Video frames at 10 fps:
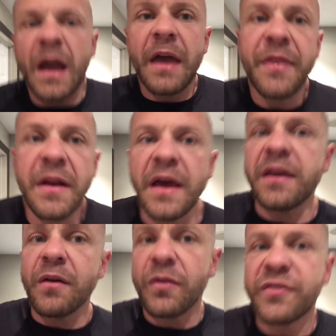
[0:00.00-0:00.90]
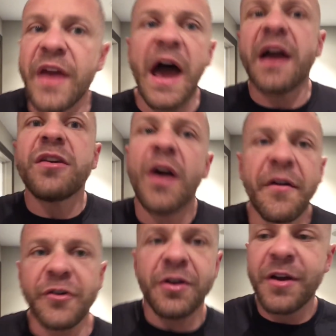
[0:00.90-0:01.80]
And then like you snack, you
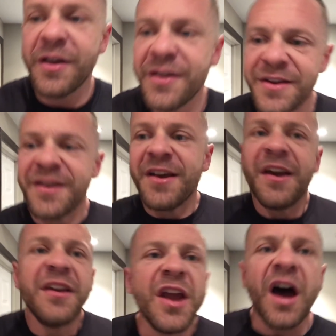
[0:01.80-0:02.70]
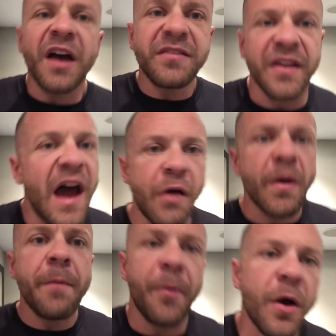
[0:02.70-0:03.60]
have your nuts and
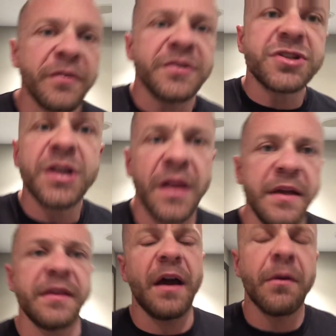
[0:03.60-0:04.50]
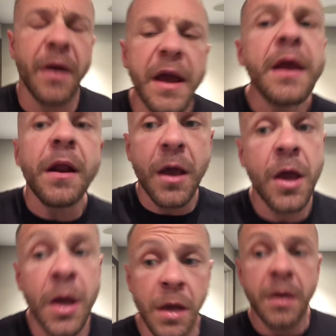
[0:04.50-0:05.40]
outright bars and shit like that, right?
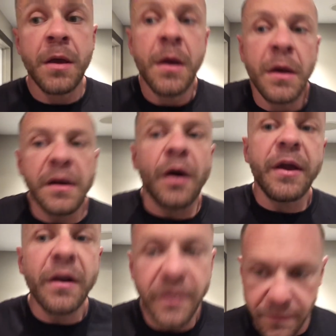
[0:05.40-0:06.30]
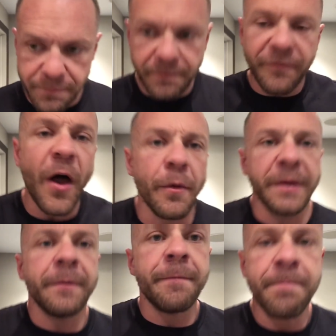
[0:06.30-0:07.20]
Now here, follow me.
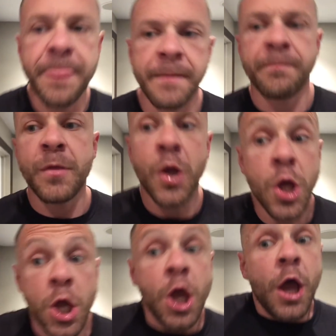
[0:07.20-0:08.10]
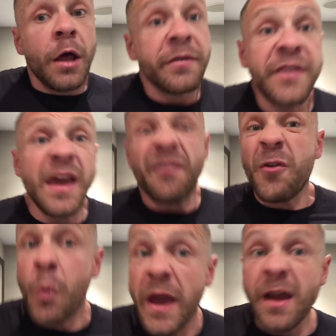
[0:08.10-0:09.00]
Say if
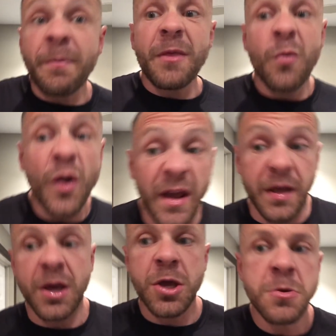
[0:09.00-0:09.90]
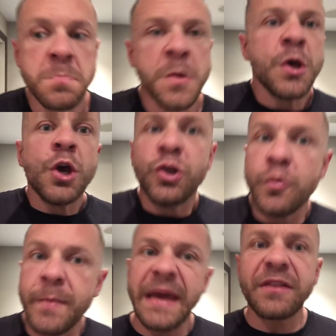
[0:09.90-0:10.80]
you wake up in the morning,
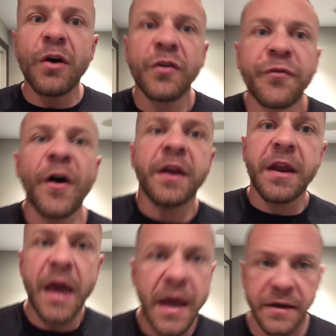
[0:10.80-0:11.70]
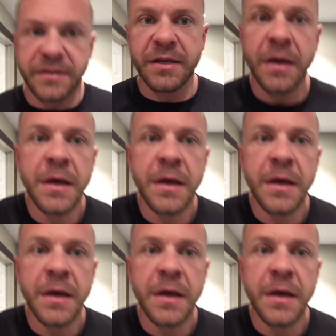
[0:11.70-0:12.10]
you make those fucking eggs.